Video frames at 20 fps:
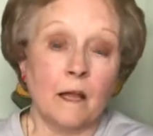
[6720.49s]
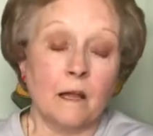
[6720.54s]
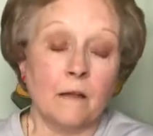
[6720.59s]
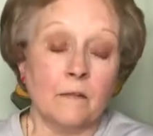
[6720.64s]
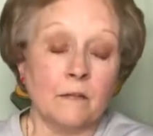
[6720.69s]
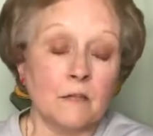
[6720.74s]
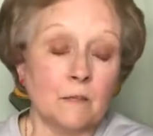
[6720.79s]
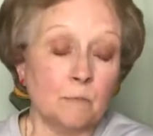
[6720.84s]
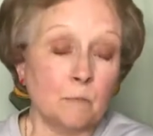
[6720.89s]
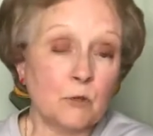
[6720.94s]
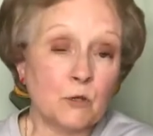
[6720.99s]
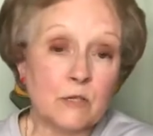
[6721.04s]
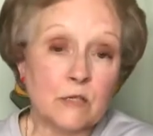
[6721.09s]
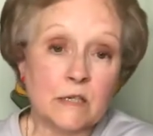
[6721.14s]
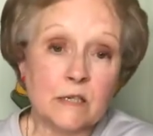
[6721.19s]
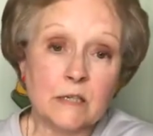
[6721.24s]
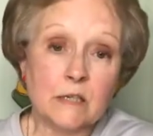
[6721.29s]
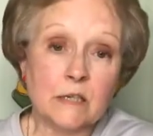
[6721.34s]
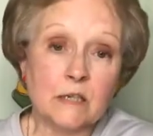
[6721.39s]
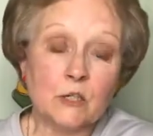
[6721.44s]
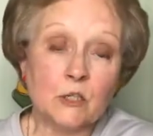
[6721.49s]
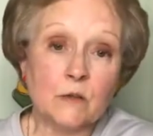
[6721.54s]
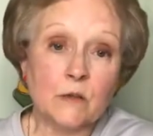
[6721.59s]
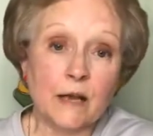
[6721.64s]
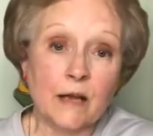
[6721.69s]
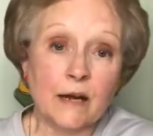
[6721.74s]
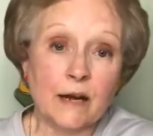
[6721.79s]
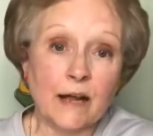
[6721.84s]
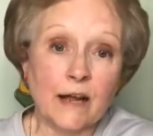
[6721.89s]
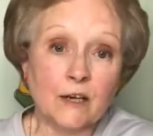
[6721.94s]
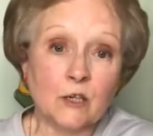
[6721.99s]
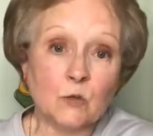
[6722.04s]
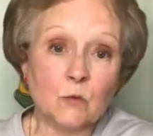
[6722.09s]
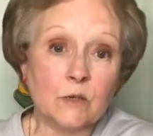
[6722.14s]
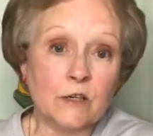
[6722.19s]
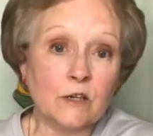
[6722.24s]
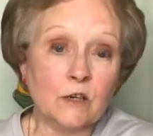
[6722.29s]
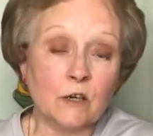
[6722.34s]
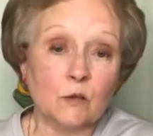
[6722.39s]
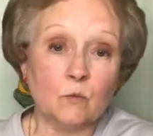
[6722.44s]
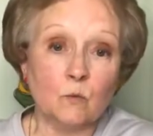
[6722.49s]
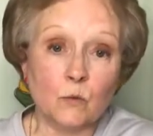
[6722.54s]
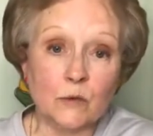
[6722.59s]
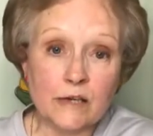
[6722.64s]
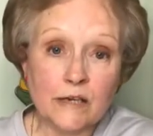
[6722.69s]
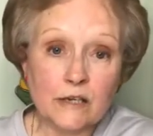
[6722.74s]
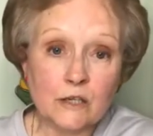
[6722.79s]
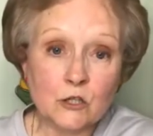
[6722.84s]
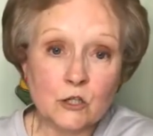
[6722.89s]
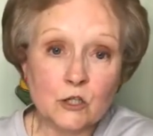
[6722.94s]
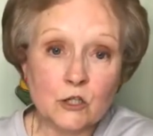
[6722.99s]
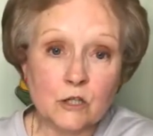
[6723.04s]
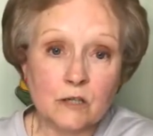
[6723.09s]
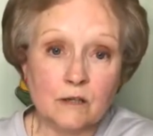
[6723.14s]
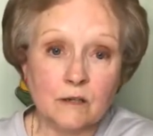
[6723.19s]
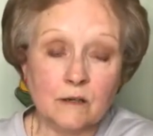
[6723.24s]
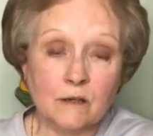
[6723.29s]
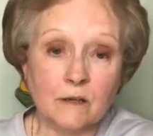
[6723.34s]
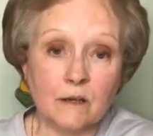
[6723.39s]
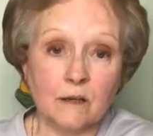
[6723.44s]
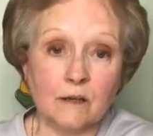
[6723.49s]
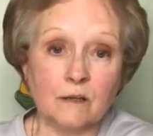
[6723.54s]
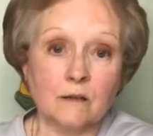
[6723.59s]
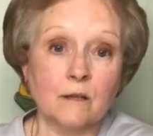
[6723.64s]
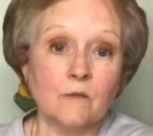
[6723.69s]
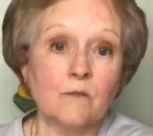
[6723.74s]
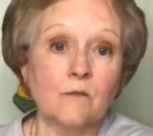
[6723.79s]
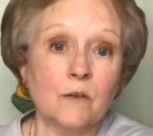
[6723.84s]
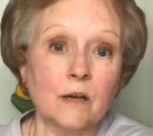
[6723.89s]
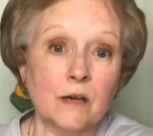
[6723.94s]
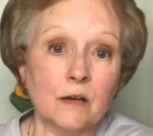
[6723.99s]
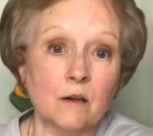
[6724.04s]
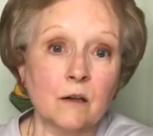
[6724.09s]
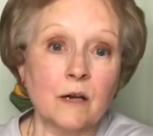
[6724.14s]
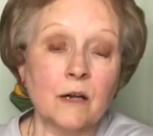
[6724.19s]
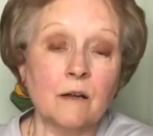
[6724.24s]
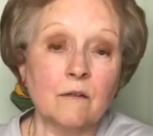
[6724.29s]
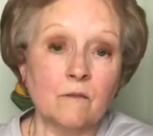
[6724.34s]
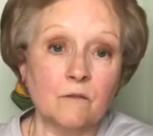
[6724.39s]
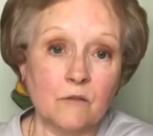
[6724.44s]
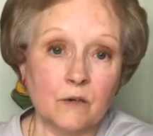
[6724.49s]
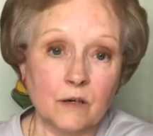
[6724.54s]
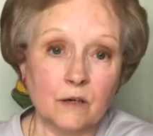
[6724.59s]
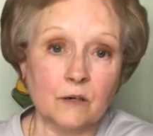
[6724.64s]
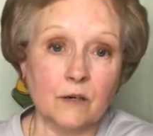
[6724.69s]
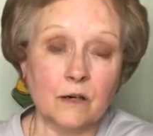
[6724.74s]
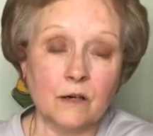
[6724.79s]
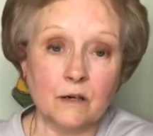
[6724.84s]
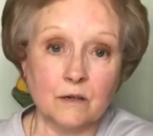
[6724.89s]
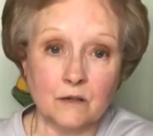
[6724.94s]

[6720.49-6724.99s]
the percentage that actually are reached is very, very